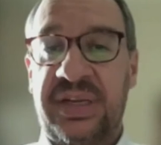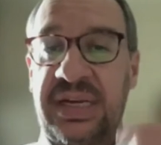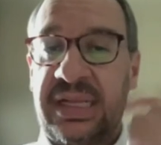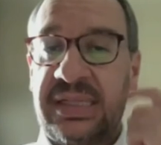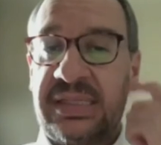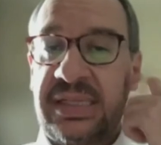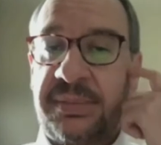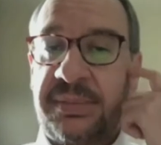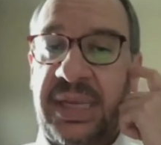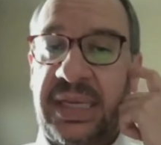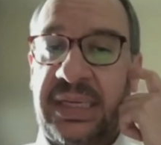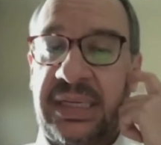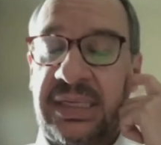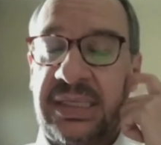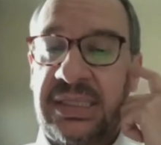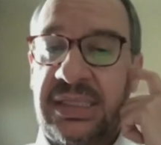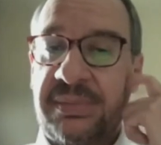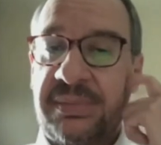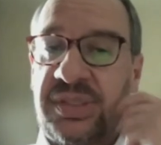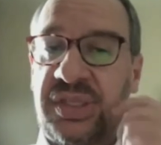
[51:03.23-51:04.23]
financing
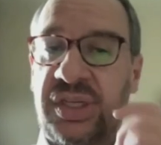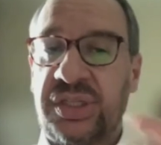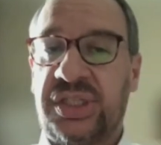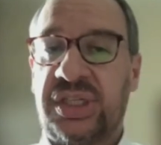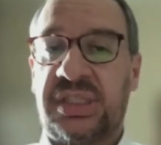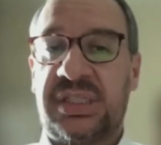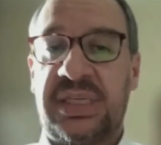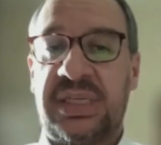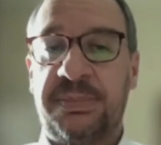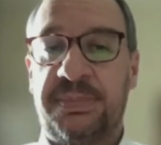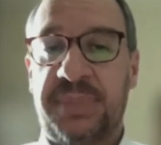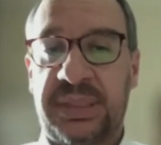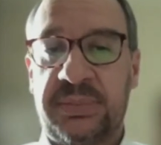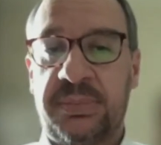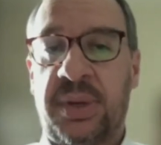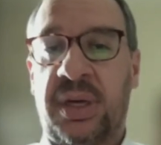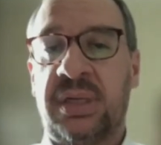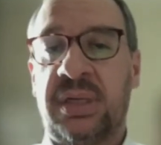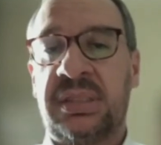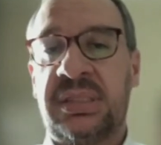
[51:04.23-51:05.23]
mechanisms such as
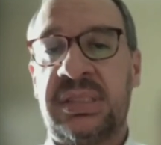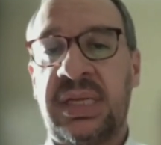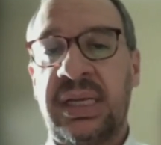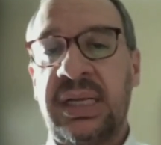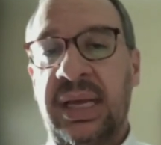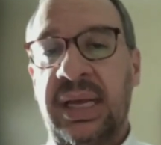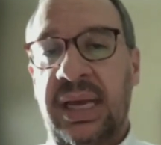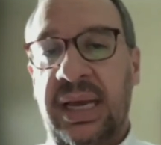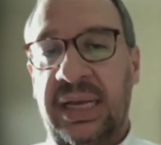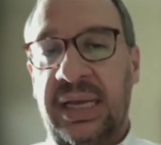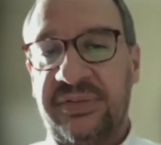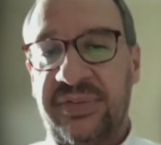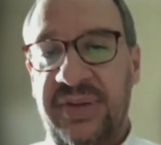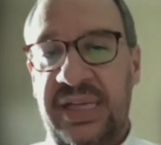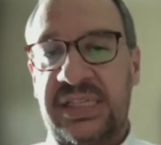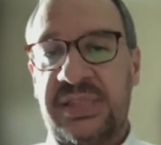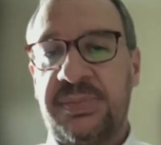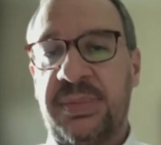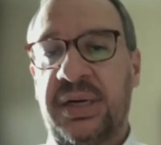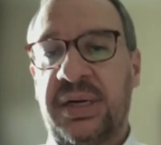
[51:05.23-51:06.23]
impact bonds,
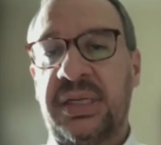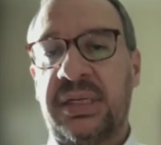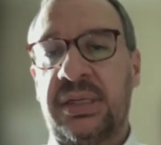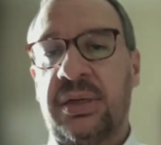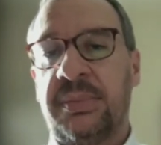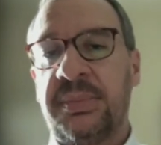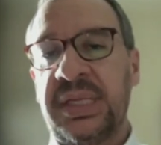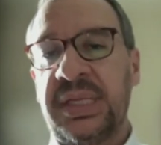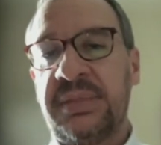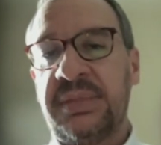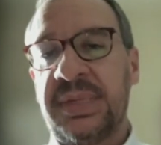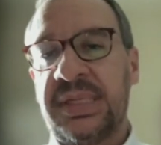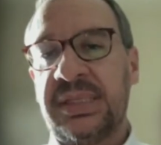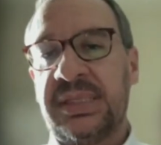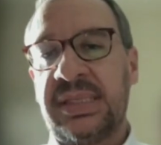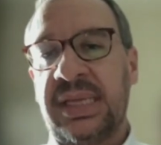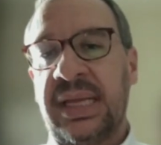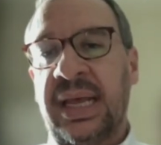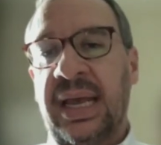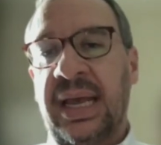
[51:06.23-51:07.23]
advanced market
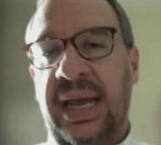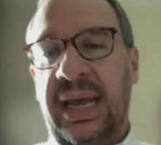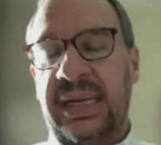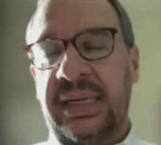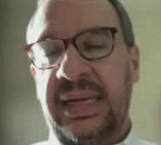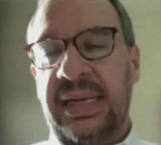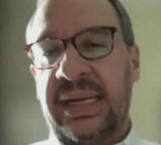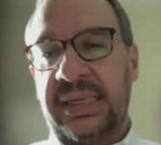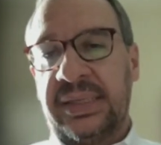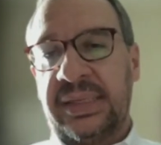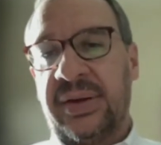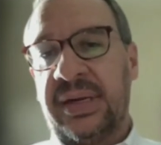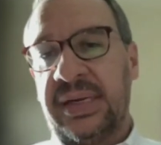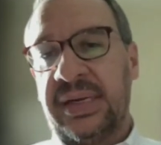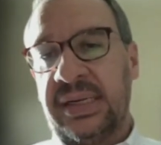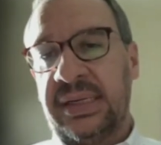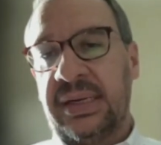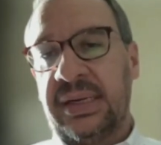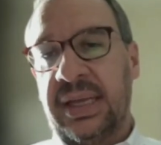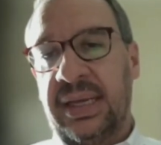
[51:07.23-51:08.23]
commitments, and
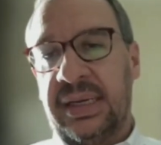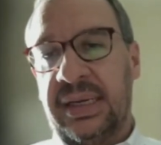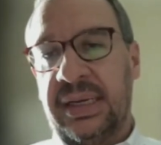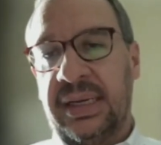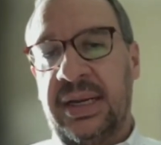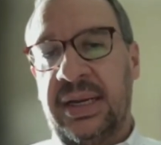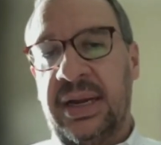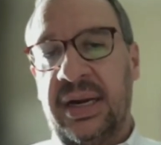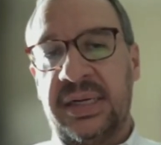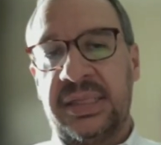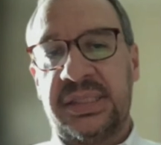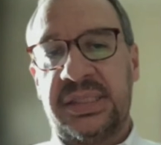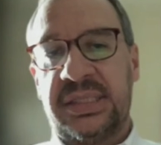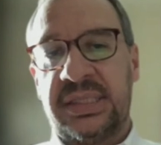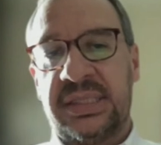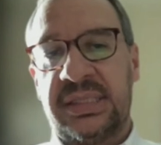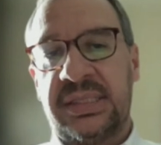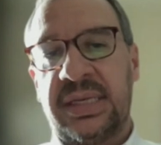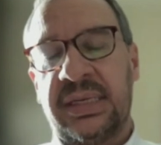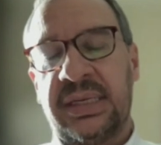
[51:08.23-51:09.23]
credit
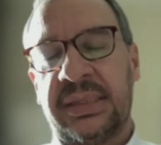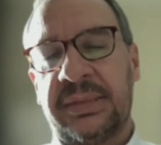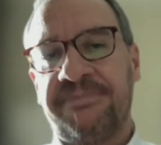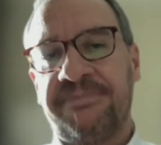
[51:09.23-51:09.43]
guarantees.